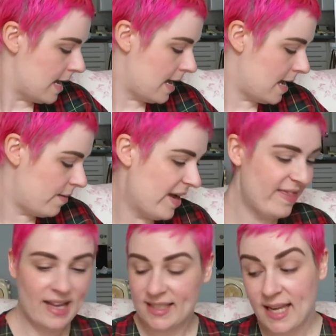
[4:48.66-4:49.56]

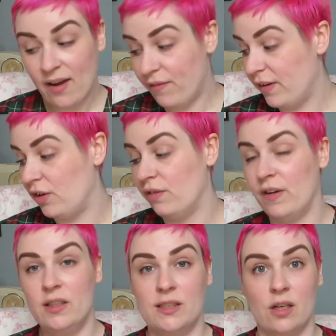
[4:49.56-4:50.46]
And that's it for
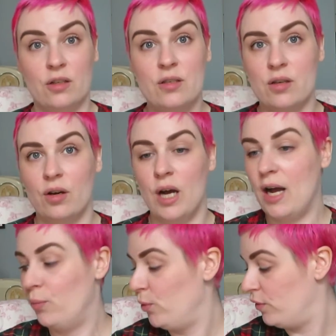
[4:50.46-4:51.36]
Universal, so
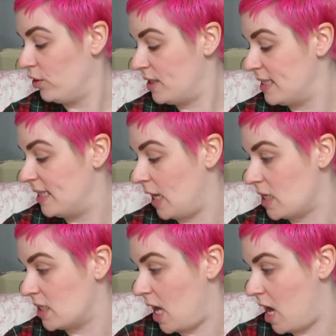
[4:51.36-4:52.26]
I'll move on to the
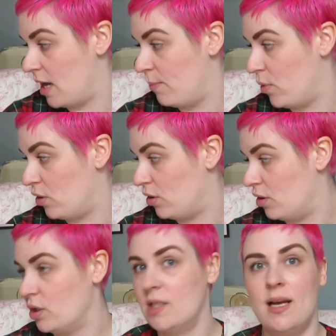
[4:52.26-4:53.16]
things that I
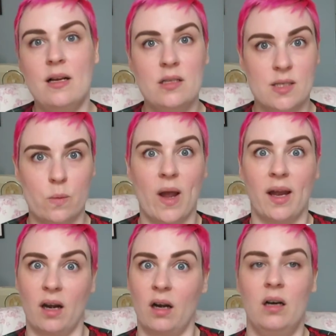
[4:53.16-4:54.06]
bought
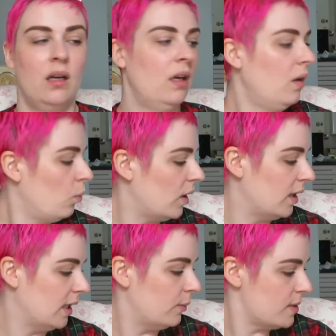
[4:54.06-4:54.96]
elsewhere
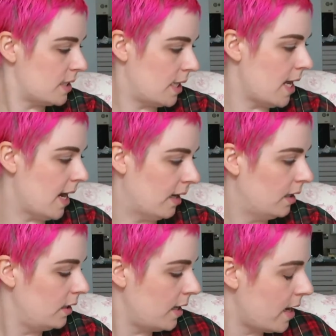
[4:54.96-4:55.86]
while I was
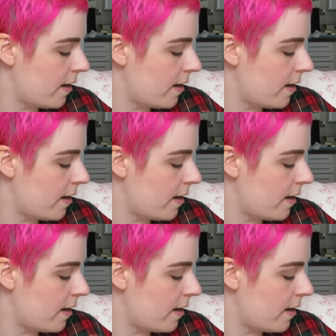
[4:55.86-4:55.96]
there.